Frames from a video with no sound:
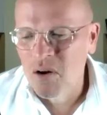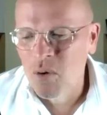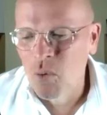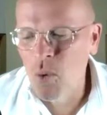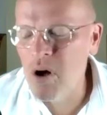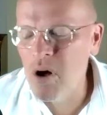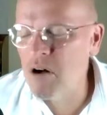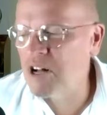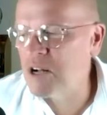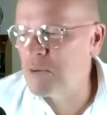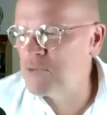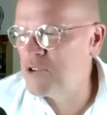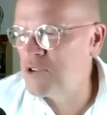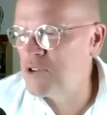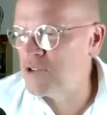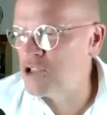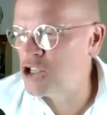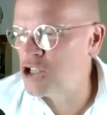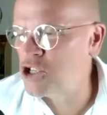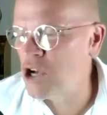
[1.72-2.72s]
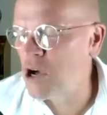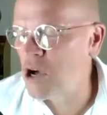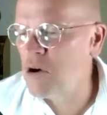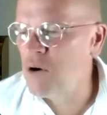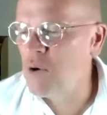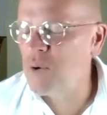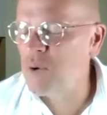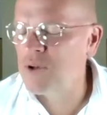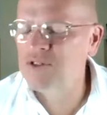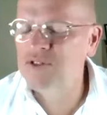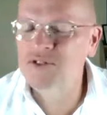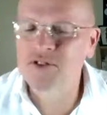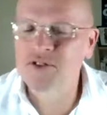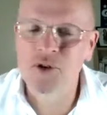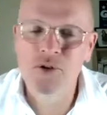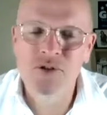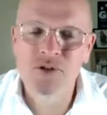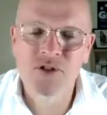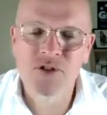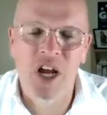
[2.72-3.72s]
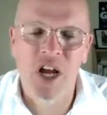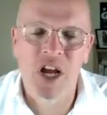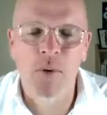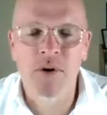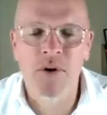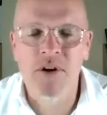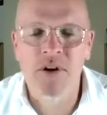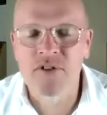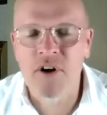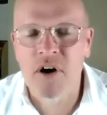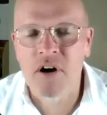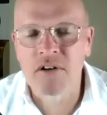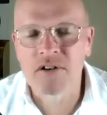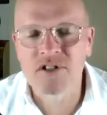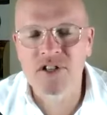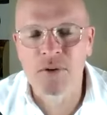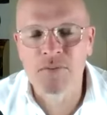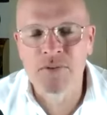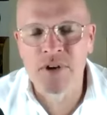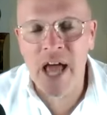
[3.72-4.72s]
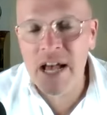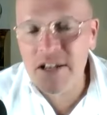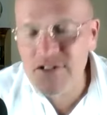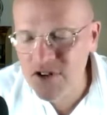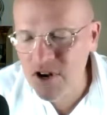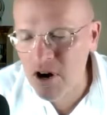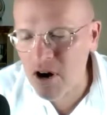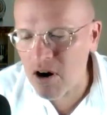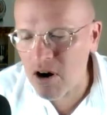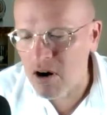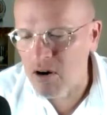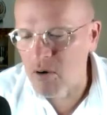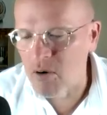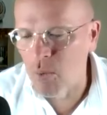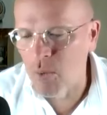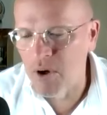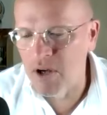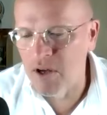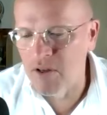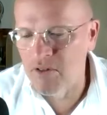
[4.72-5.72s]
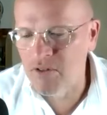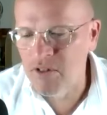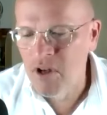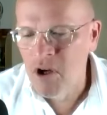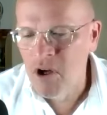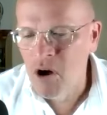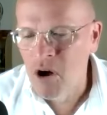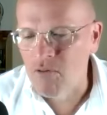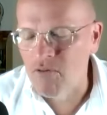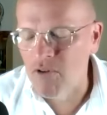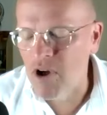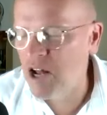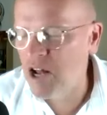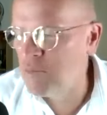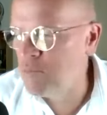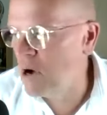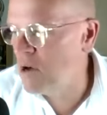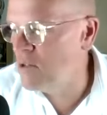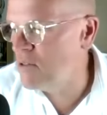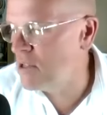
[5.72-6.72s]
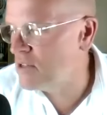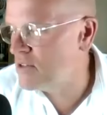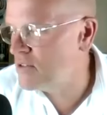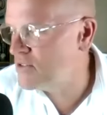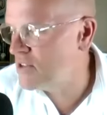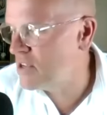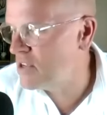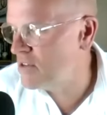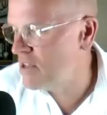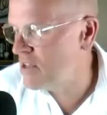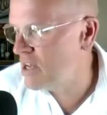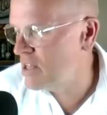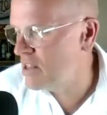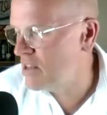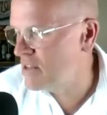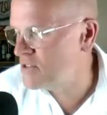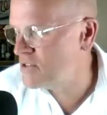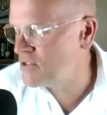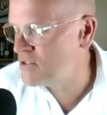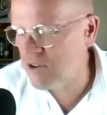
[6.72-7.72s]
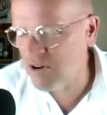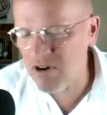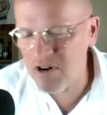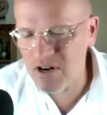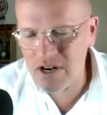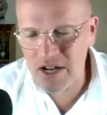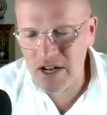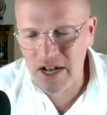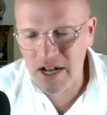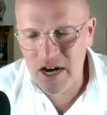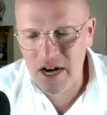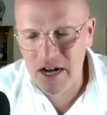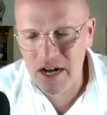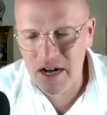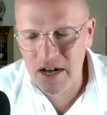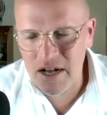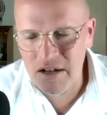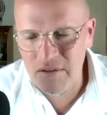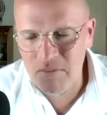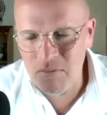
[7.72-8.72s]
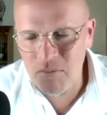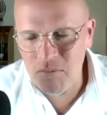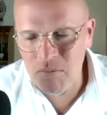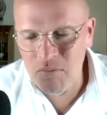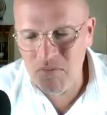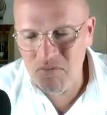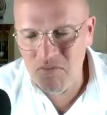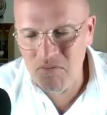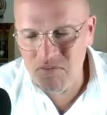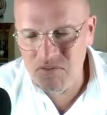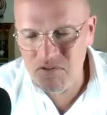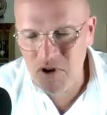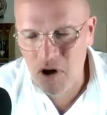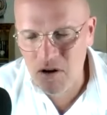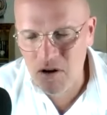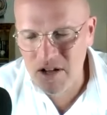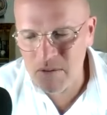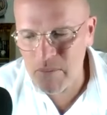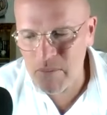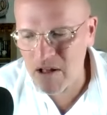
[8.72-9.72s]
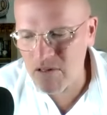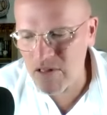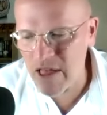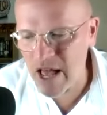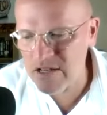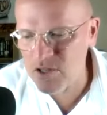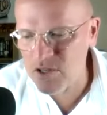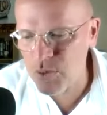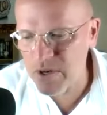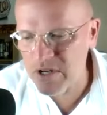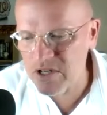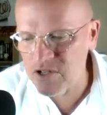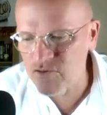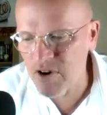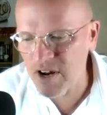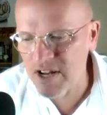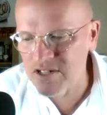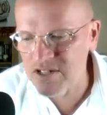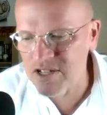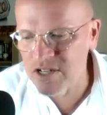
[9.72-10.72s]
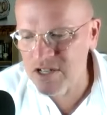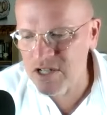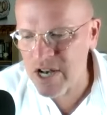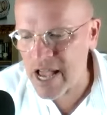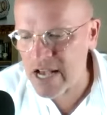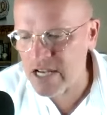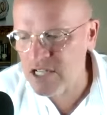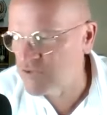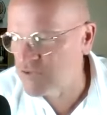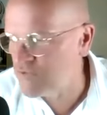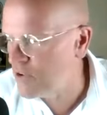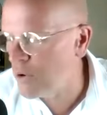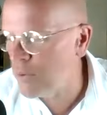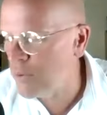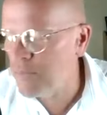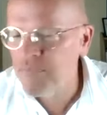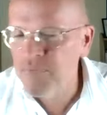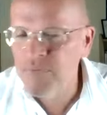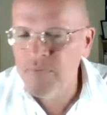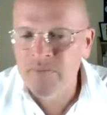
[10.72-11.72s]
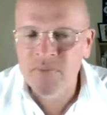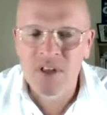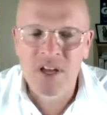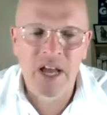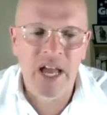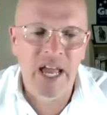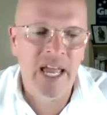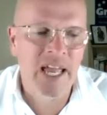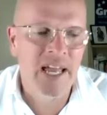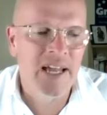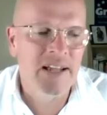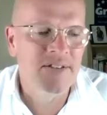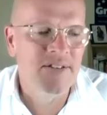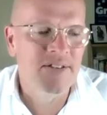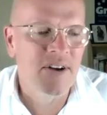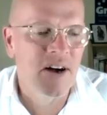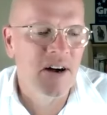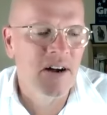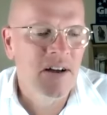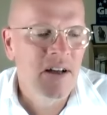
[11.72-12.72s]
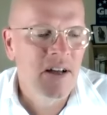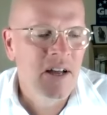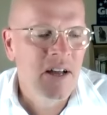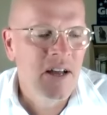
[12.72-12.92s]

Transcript: Welcome to the show. It's Tuesday. We're going to talk some NASCAR with Rod Mullins. And uh, let's start uh, talking about last week's race in Nashville and uh,